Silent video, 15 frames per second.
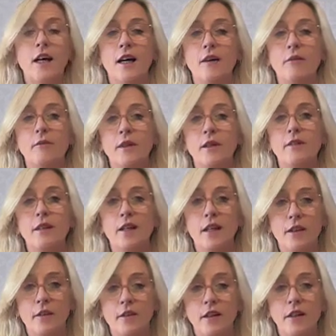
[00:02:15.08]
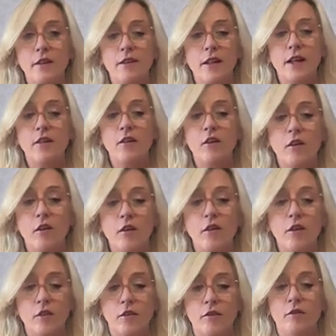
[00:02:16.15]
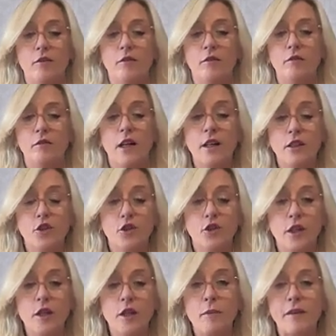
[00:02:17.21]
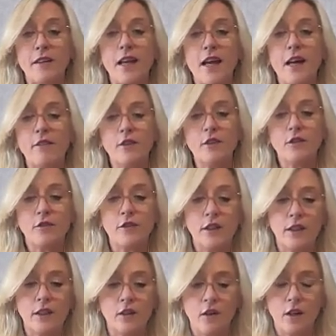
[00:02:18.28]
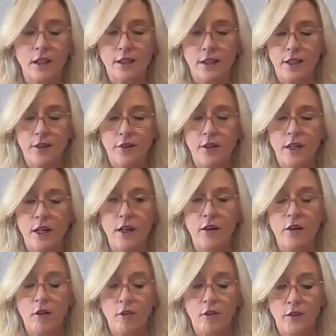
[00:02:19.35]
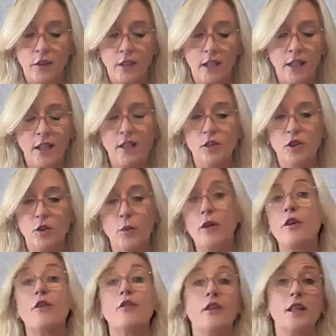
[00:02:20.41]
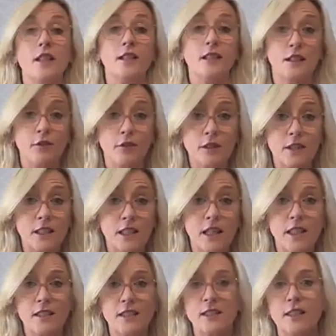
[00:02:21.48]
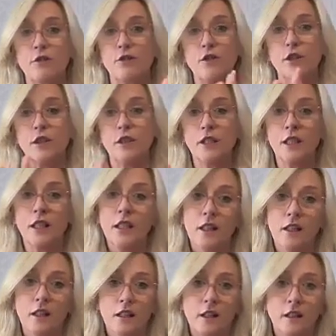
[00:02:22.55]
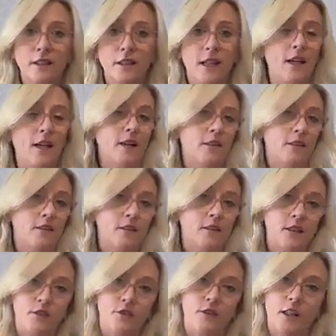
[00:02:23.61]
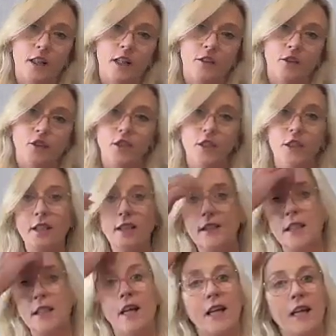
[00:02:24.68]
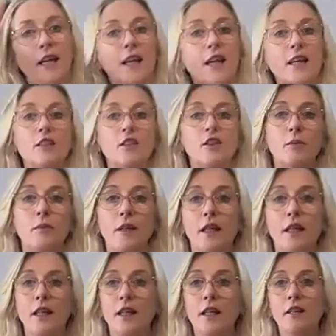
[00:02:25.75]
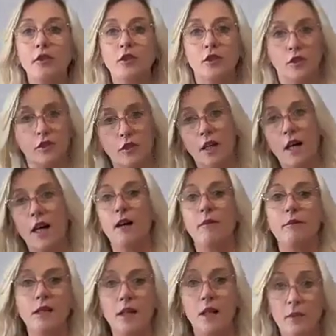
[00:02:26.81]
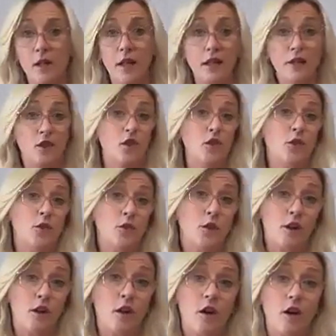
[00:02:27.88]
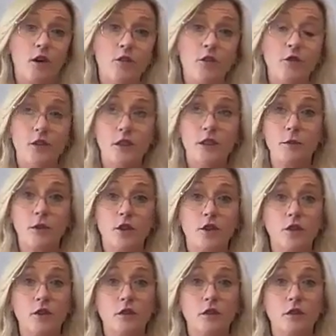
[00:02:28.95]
in the area that are luxury, but they have to fit the criteria of the each wherever it is, different states, different towns, different countries. It has to be some are like two and a half, some are